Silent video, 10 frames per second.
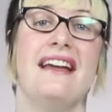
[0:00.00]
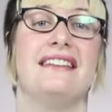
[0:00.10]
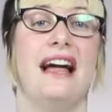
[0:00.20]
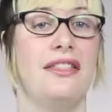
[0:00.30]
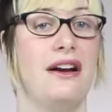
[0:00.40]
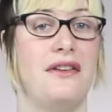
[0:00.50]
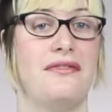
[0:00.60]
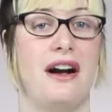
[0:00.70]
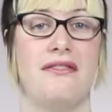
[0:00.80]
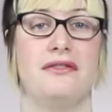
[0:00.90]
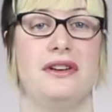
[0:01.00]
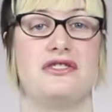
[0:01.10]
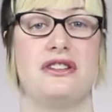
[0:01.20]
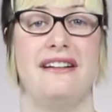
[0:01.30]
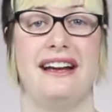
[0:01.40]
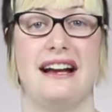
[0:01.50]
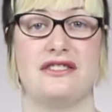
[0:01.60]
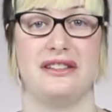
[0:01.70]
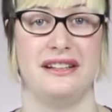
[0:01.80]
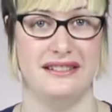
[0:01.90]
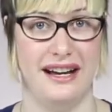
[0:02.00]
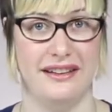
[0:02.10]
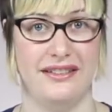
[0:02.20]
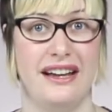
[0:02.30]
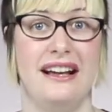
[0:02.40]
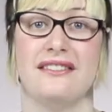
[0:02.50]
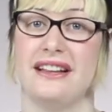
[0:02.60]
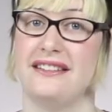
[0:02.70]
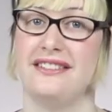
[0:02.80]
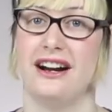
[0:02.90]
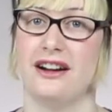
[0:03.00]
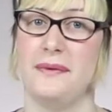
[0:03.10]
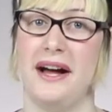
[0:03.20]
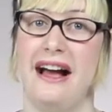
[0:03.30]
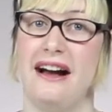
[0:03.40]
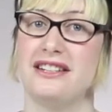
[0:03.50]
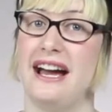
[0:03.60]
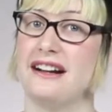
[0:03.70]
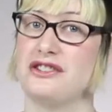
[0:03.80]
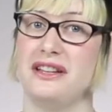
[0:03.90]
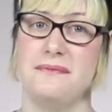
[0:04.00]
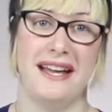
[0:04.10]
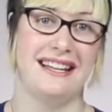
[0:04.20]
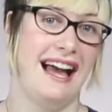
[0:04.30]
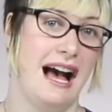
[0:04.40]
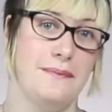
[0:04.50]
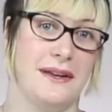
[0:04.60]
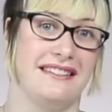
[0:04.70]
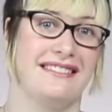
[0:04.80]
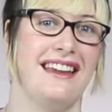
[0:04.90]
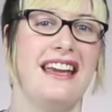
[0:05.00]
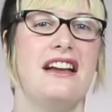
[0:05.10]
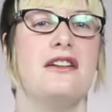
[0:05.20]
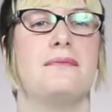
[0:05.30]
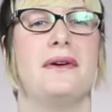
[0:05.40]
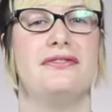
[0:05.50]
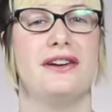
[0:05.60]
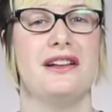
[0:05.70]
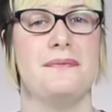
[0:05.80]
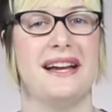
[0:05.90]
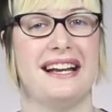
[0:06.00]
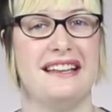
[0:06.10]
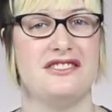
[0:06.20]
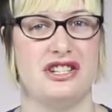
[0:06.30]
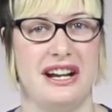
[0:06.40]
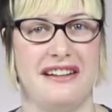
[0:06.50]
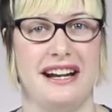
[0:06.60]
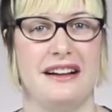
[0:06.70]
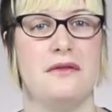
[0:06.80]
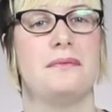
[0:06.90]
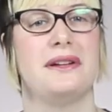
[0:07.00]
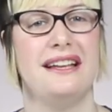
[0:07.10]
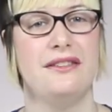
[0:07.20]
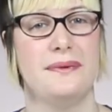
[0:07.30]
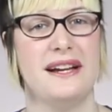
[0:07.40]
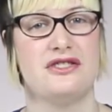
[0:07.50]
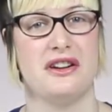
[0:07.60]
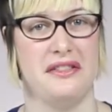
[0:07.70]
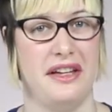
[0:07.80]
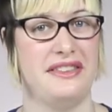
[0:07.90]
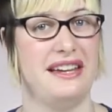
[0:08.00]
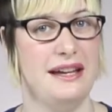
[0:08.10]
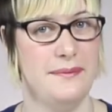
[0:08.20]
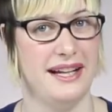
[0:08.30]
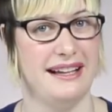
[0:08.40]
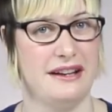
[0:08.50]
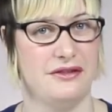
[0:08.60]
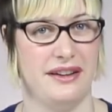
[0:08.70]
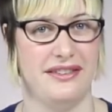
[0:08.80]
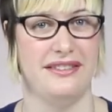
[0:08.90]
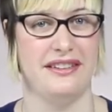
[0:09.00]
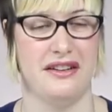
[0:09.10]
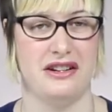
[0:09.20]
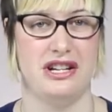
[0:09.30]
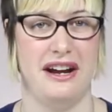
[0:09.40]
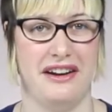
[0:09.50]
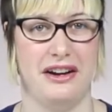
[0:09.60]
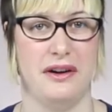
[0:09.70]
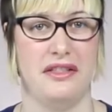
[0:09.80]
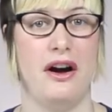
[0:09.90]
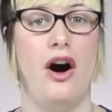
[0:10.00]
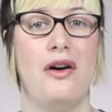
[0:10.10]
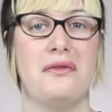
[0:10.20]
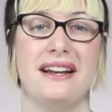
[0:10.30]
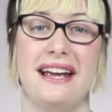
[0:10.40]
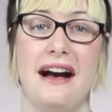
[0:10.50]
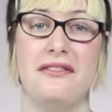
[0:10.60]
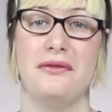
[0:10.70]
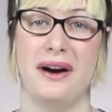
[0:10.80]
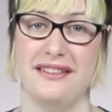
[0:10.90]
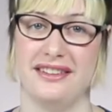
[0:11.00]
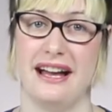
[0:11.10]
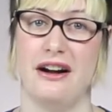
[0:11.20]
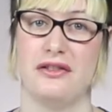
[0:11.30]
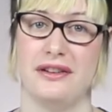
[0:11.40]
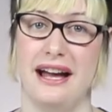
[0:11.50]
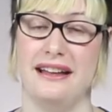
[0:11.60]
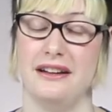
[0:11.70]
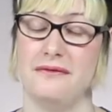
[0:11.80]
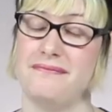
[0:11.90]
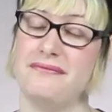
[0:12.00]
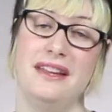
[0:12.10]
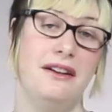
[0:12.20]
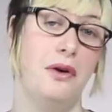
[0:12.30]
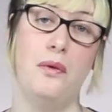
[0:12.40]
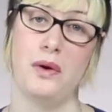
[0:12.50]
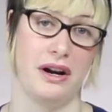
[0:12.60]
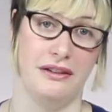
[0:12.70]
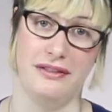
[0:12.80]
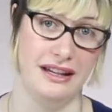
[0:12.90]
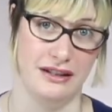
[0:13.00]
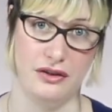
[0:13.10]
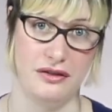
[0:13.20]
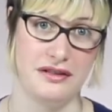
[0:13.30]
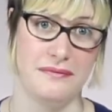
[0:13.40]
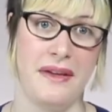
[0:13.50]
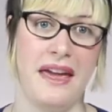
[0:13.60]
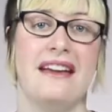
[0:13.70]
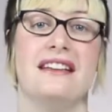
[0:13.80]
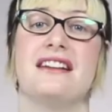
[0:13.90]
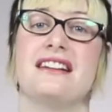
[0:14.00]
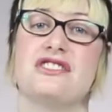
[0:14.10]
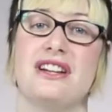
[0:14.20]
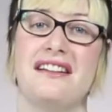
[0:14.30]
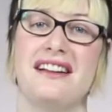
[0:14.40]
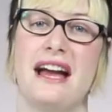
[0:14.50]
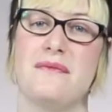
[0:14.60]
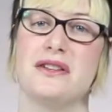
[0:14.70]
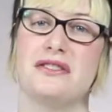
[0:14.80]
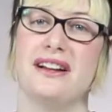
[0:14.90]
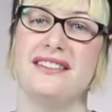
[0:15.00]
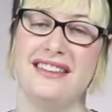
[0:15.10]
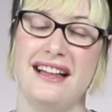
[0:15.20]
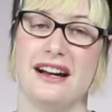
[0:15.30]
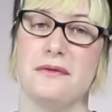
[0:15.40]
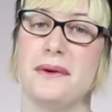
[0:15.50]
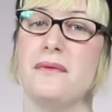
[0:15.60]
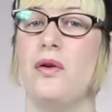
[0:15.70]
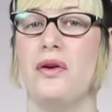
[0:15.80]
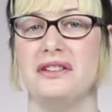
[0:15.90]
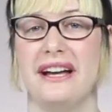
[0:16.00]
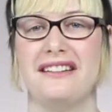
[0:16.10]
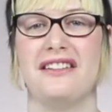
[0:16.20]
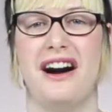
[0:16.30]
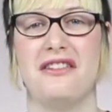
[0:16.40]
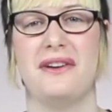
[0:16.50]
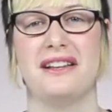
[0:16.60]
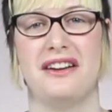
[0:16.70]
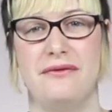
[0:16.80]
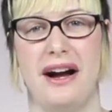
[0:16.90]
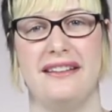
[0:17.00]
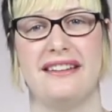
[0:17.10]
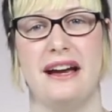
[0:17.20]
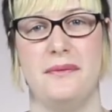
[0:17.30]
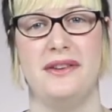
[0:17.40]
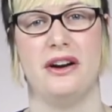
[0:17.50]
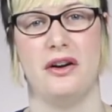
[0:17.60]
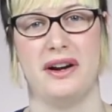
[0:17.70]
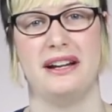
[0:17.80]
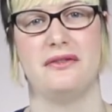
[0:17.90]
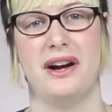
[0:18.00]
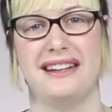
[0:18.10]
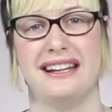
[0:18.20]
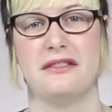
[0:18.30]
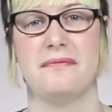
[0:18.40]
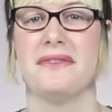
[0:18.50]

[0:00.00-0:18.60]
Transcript: Now that we've covered what sharing actually does, let's talk about how to actually make it happen. Before you begin sharing, please make sure that the email addresses you are sharing with already have a Wise account created. It won't work if they don't. You can share your camera during setup or later on when your WyzeCam is already running.